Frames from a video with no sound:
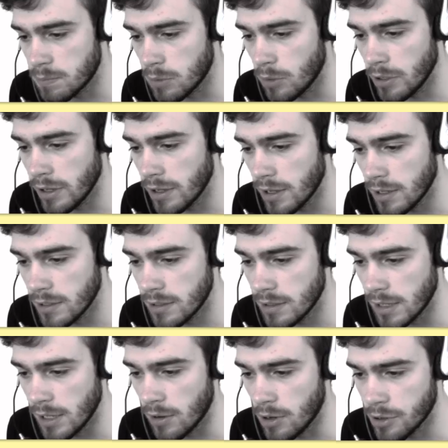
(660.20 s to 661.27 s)
deploy
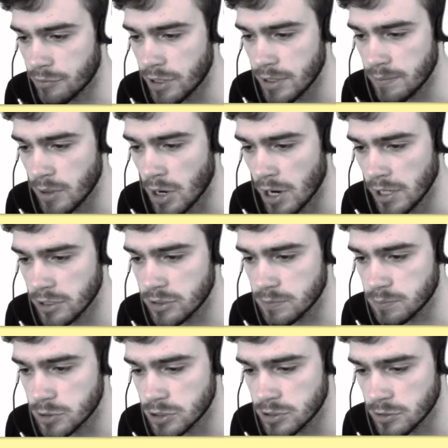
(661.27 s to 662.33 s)
a Hog Rider behind to
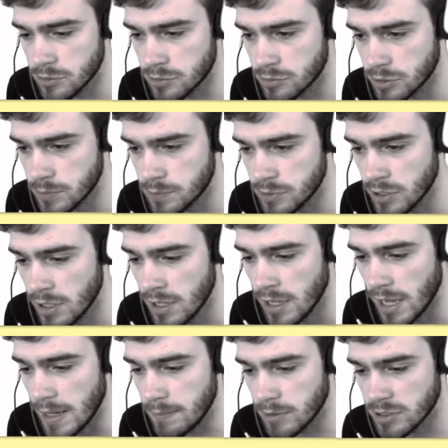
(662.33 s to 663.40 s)
push those troops,
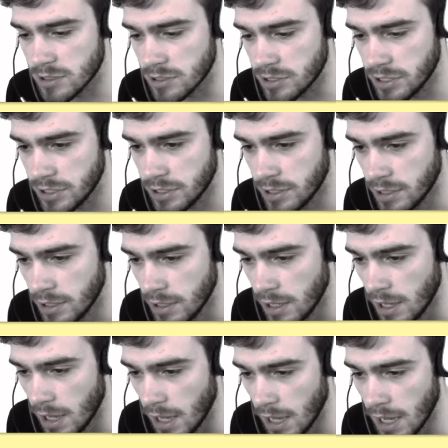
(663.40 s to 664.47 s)
a musketeer.
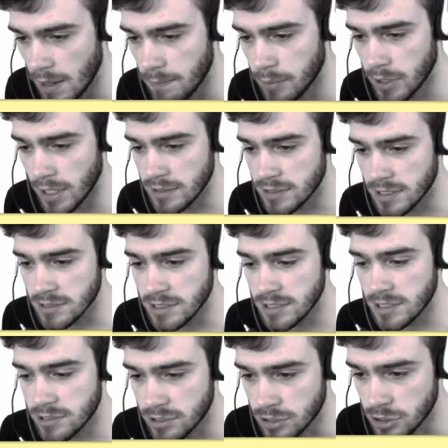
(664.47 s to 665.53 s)
But as you can see,
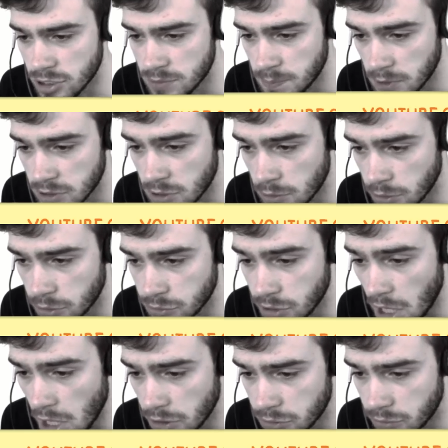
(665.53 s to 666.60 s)
there's a huge push going
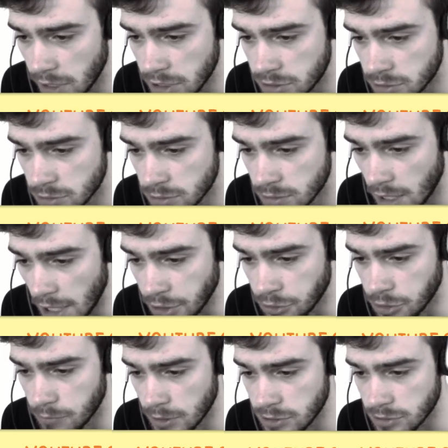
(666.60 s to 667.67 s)
on the right too. I don't
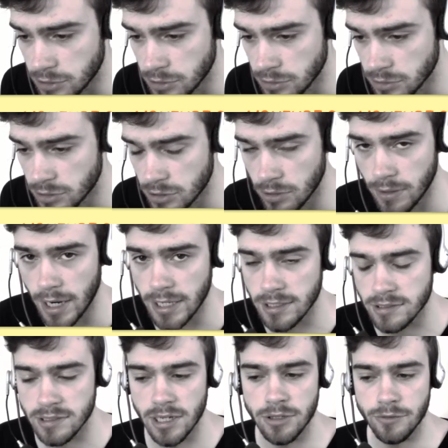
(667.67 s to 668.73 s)
know what to do, so I
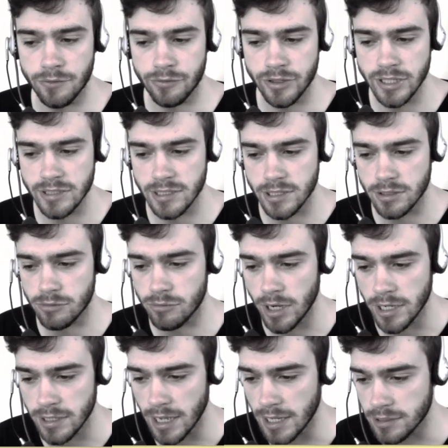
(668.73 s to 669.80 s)
decided to freeze it
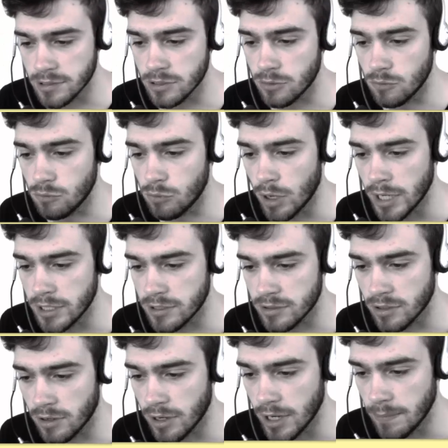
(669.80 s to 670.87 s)
right at the right
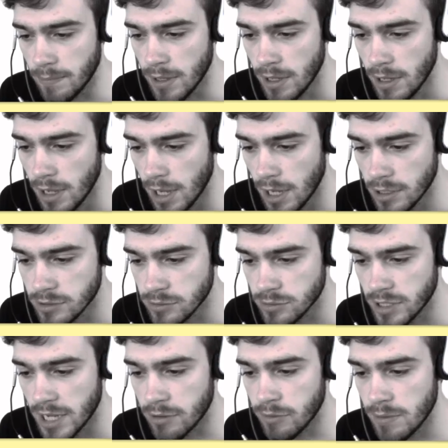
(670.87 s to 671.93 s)
time. So
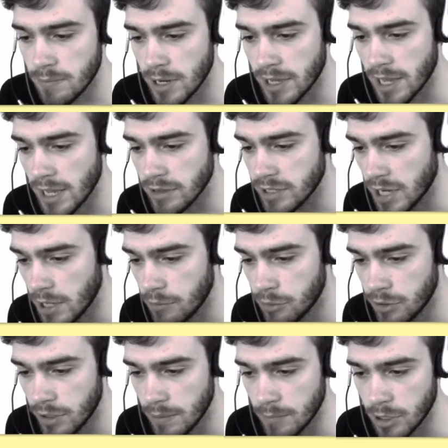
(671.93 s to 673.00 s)
together with my king
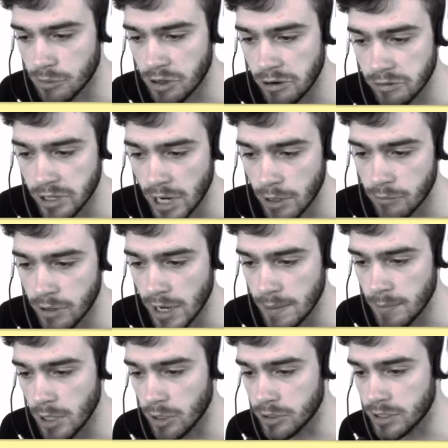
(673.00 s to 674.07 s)
tower and my crown tower and
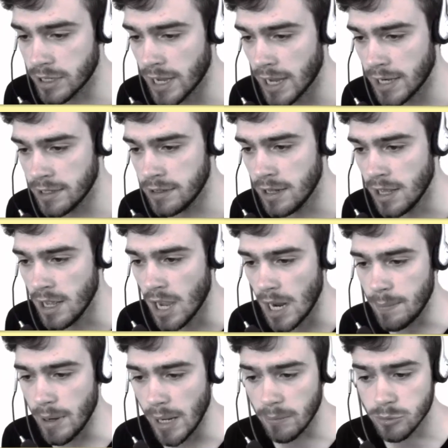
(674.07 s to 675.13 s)
my other cannon,
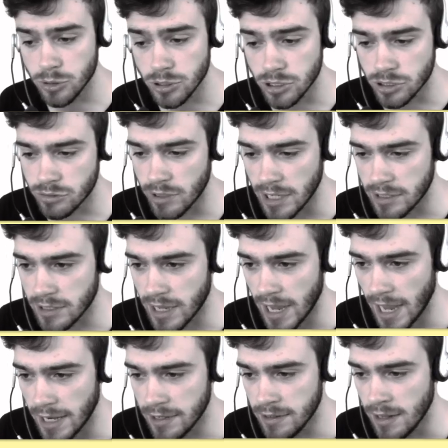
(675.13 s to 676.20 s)
I'm able to distract the
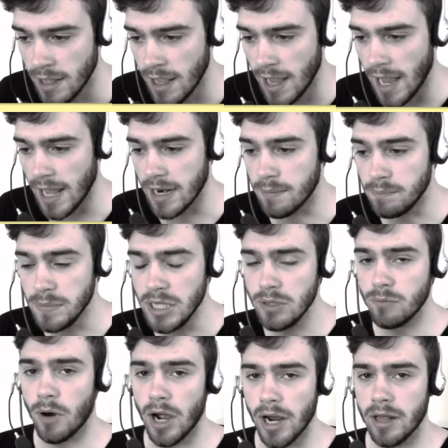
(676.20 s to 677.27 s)
cannon, and then
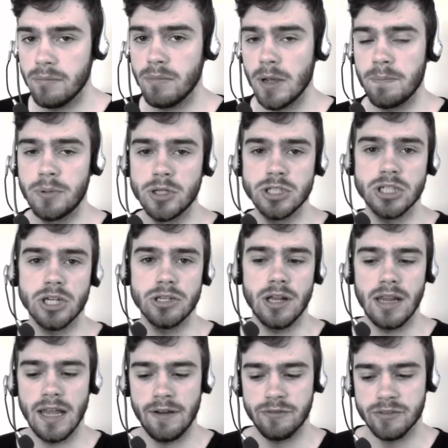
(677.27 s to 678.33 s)
meanwhile my push on the
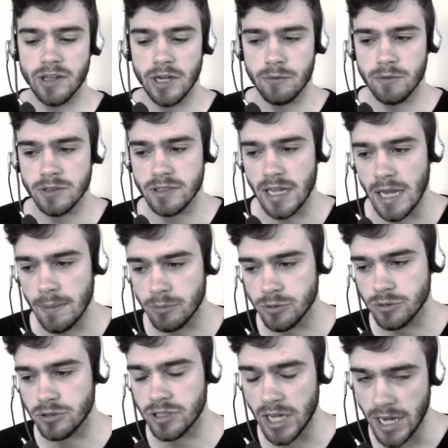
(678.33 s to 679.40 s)
left side was able
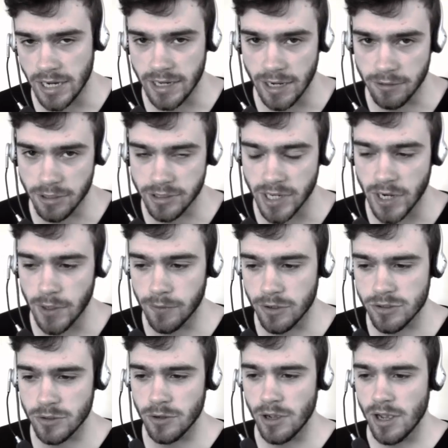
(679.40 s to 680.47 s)
to take down the tower.
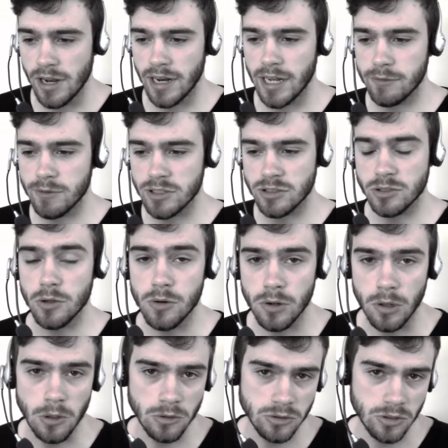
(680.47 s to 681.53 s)
So that was so
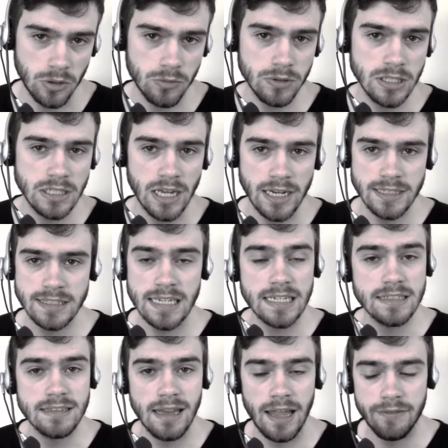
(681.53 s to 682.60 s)
close, only 9
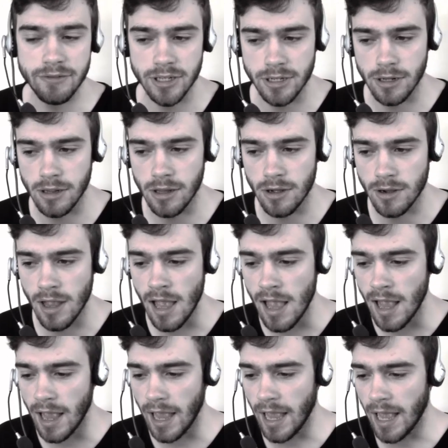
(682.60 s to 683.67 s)
seconds left on the clock,
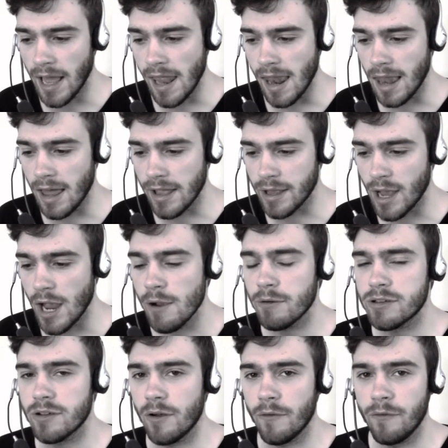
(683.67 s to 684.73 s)
and I
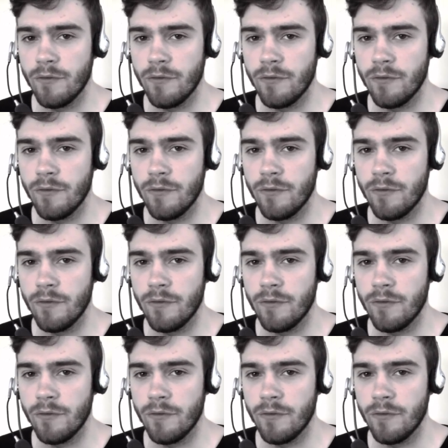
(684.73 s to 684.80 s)
was